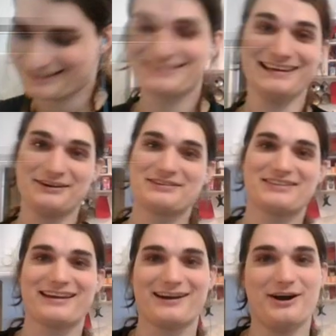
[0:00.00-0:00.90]
you know, it's
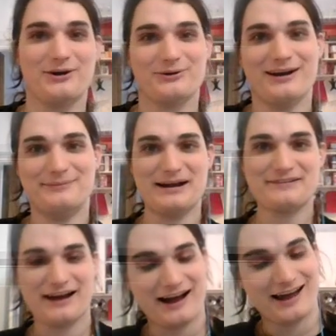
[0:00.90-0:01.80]
like, oh,
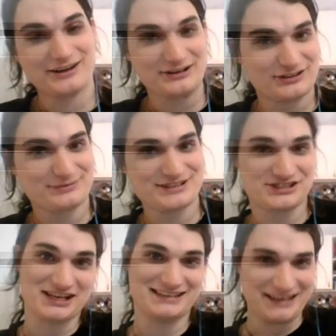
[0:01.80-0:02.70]
I could switch
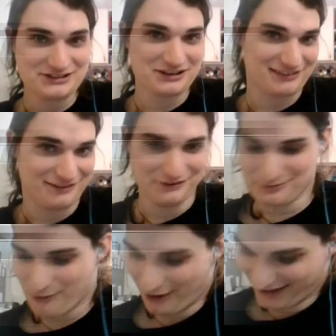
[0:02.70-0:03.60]
to Yidris if you
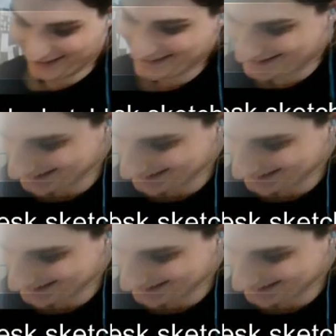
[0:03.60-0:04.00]
want.